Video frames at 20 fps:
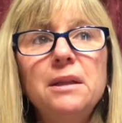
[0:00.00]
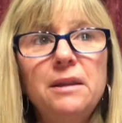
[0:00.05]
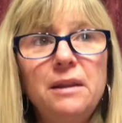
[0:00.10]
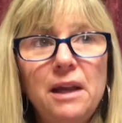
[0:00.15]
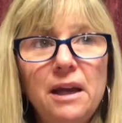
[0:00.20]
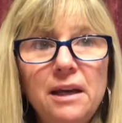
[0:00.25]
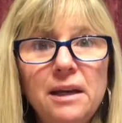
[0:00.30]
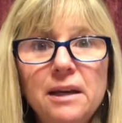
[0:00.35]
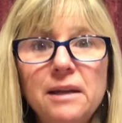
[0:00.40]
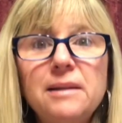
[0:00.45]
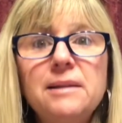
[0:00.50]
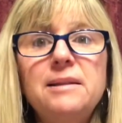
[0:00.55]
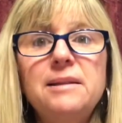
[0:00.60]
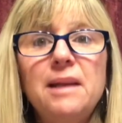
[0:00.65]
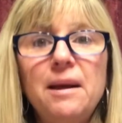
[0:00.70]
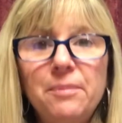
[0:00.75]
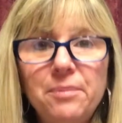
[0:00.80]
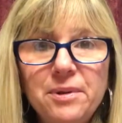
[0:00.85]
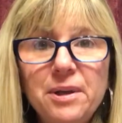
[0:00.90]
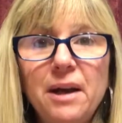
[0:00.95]
They
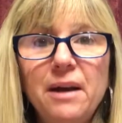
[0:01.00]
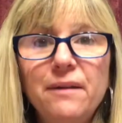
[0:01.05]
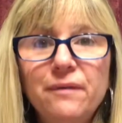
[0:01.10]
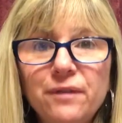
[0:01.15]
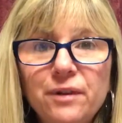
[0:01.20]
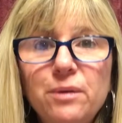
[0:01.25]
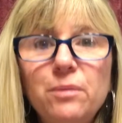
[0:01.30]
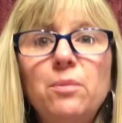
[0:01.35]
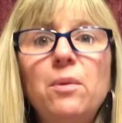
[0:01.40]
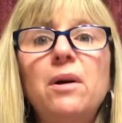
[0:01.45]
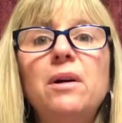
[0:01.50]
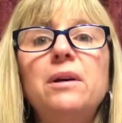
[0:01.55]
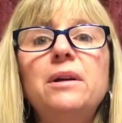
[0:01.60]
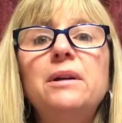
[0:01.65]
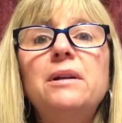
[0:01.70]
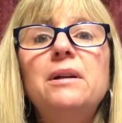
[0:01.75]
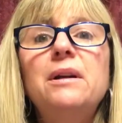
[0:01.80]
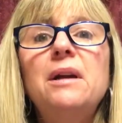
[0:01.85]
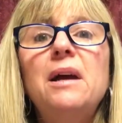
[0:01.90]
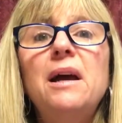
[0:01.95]
accept
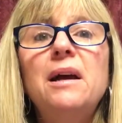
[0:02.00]
everyone